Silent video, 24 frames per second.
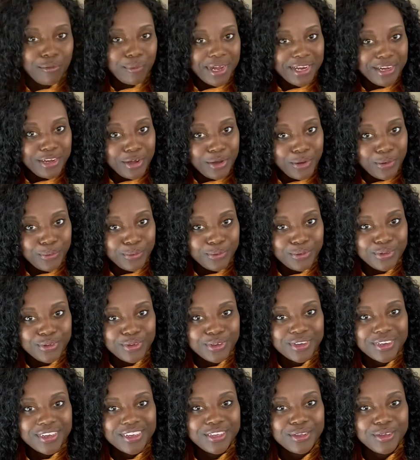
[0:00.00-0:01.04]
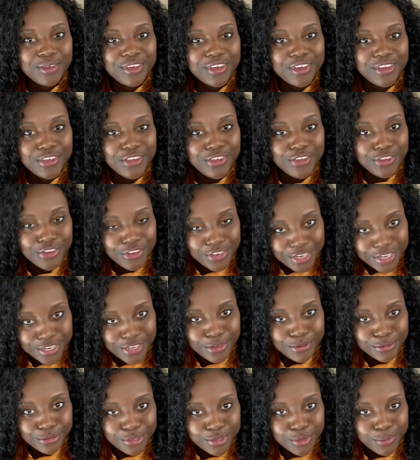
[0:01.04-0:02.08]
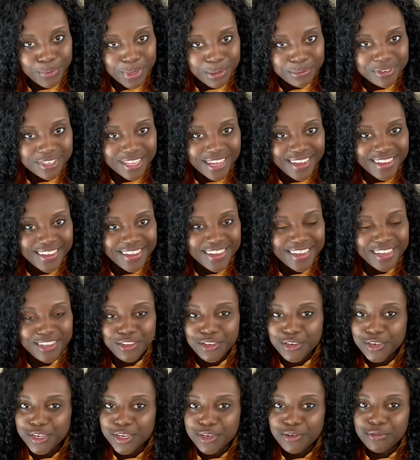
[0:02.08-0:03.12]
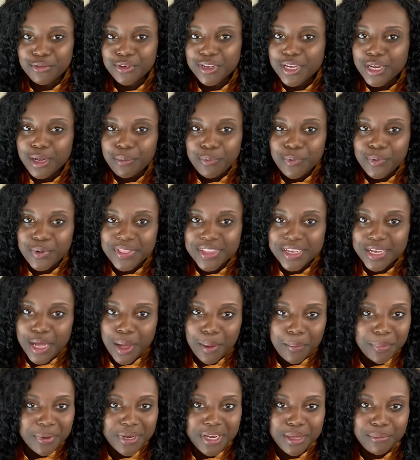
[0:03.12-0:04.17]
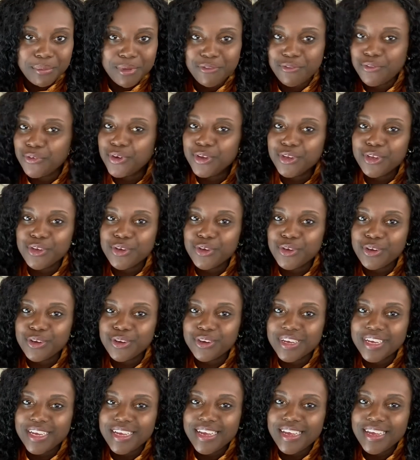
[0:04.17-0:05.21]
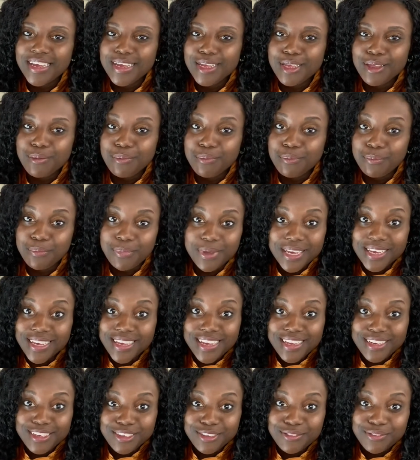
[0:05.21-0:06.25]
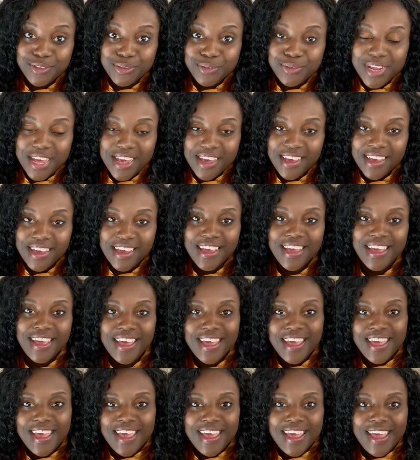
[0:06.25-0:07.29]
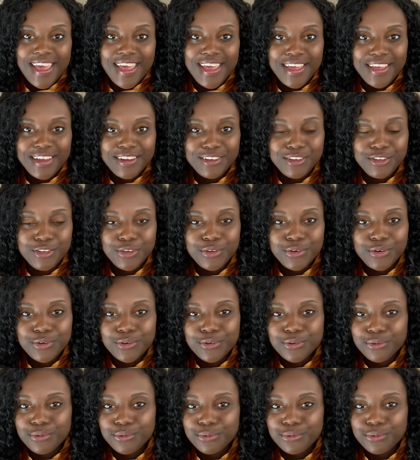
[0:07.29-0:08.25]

I know you're going to go to the website and you're going to read up on the company before your big interview day, and you'll